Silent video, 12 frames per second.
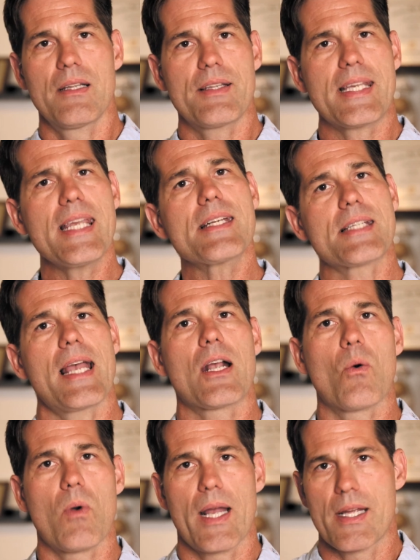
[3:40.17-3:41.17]
The key
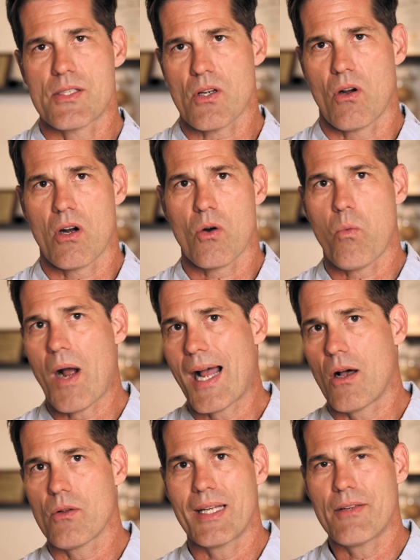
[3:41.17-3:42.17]
takeaways are,
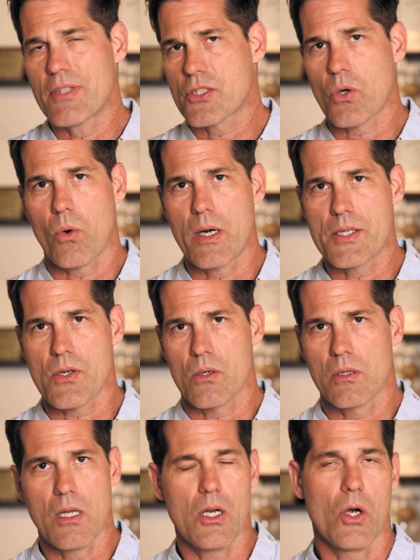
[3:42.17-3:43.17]
while inventories are
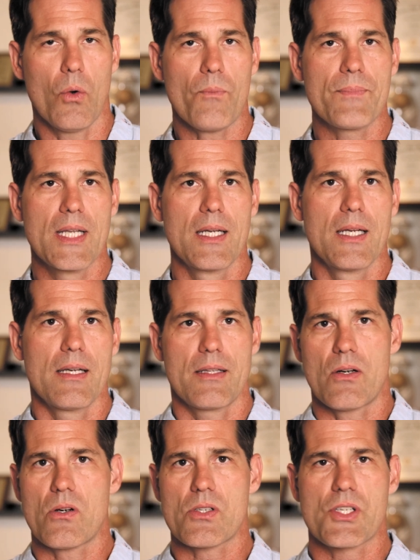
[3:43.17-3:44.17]
low,
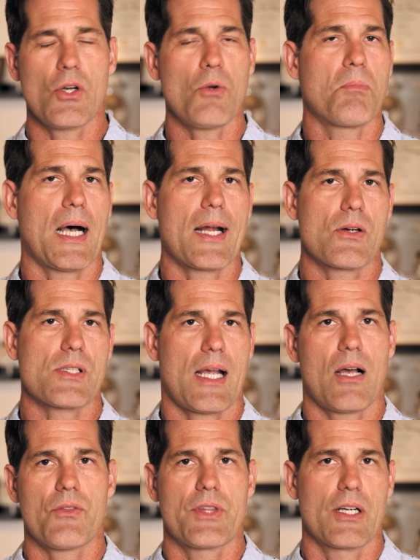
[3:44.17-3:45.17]
there are still buyers
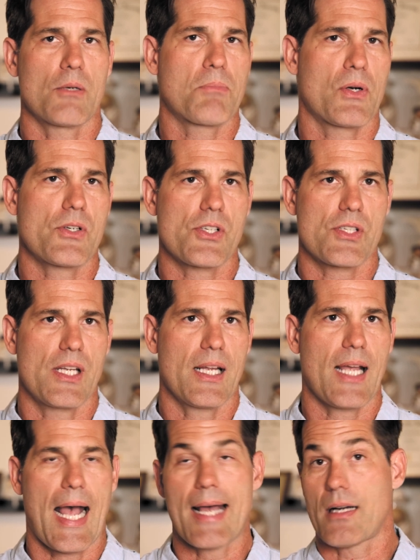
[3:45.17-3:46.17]
out there
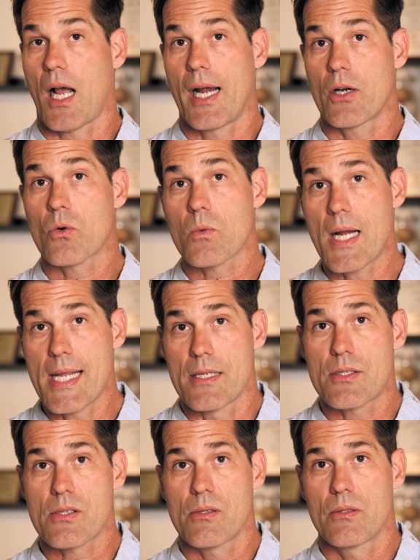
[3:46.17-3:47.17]
purchasing at higher
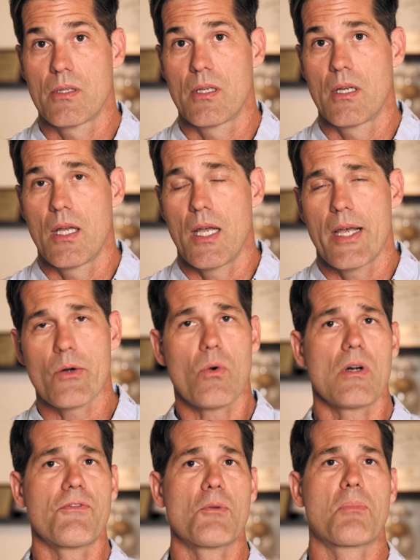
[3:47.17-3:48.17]
rates. In
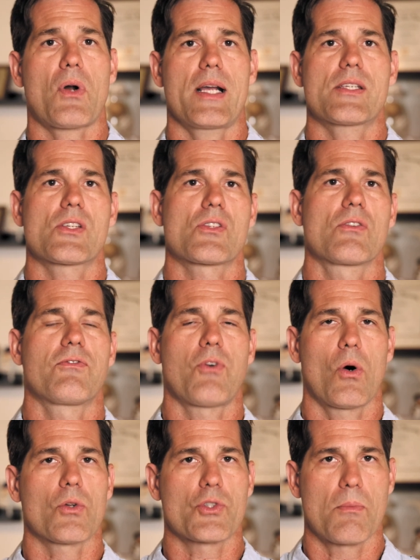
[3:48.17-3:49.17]
order for prices to
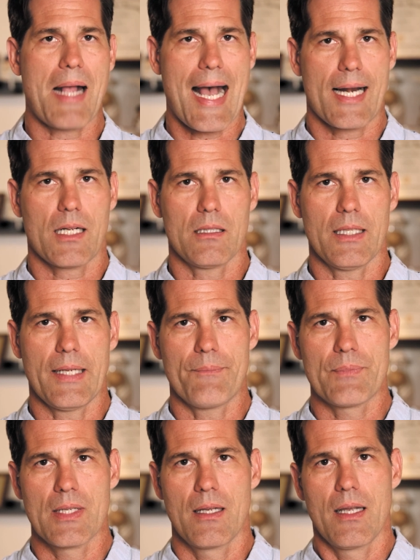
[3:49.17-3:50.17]
fall dramatically,
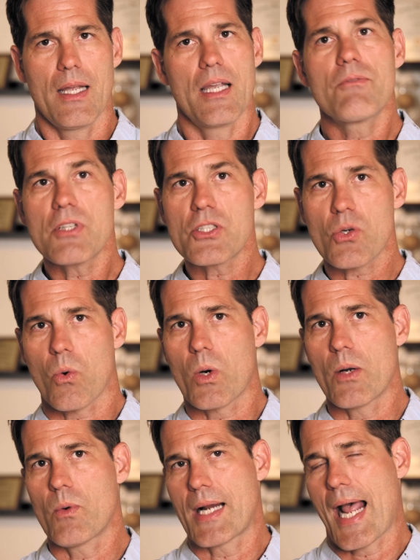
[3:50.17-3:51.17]

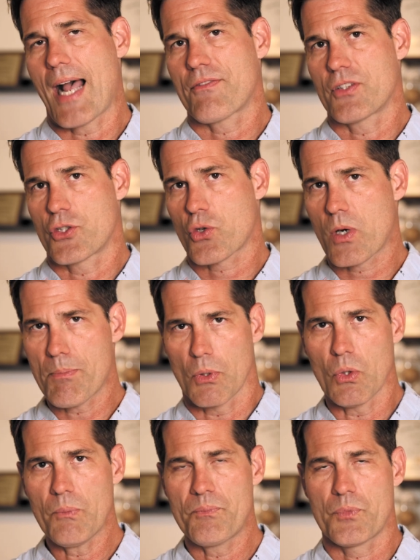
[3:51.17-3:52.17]
inventory would have to
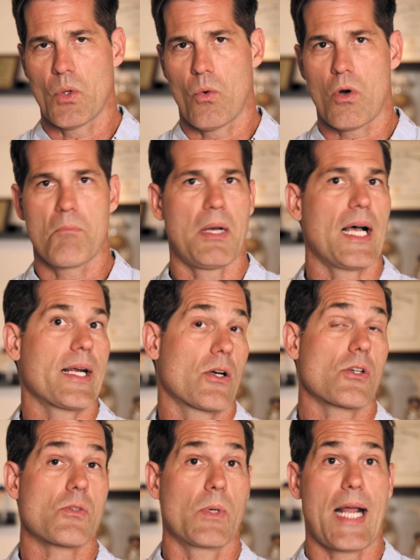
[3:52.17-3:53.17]
triple, or
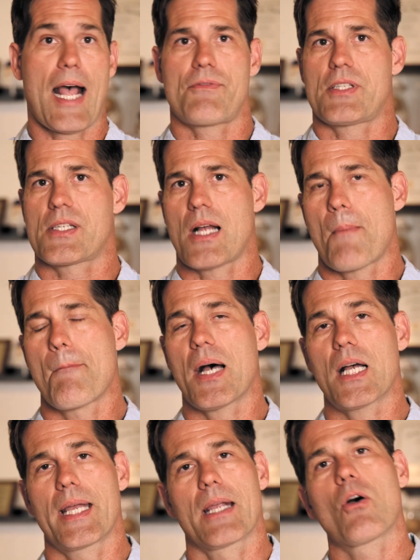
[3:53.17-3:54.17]
buyers would have to stop
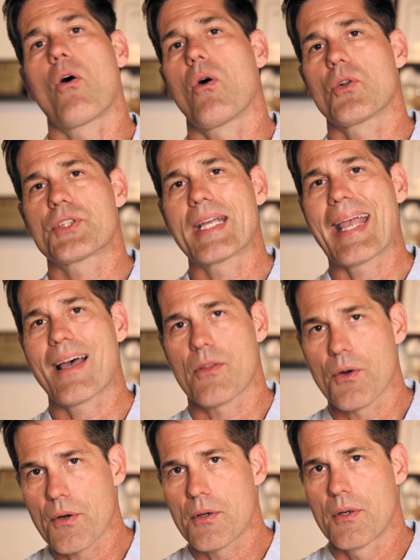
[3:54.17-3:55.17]
buying
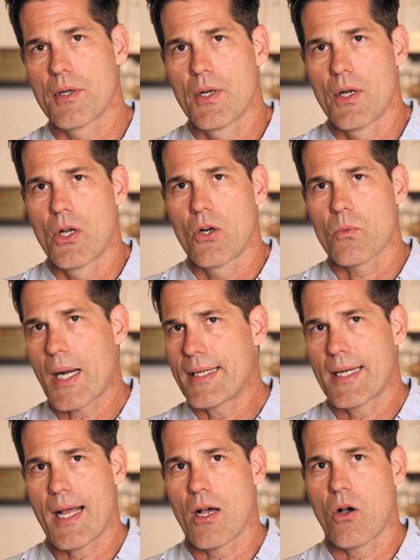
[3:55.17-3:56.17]
altogether.
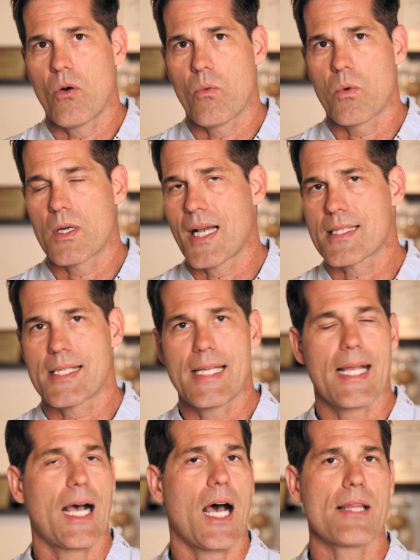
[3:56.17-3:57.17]
Right now, we're not
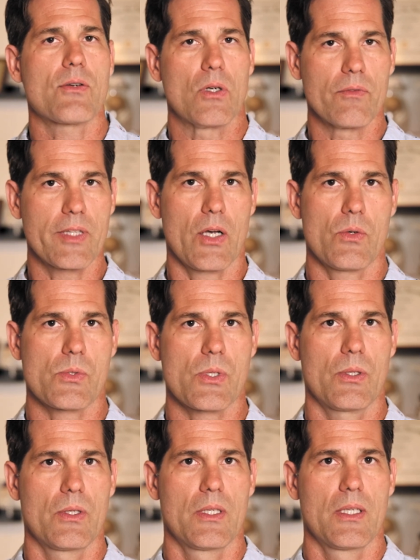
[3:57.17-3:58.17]
seeing either of those.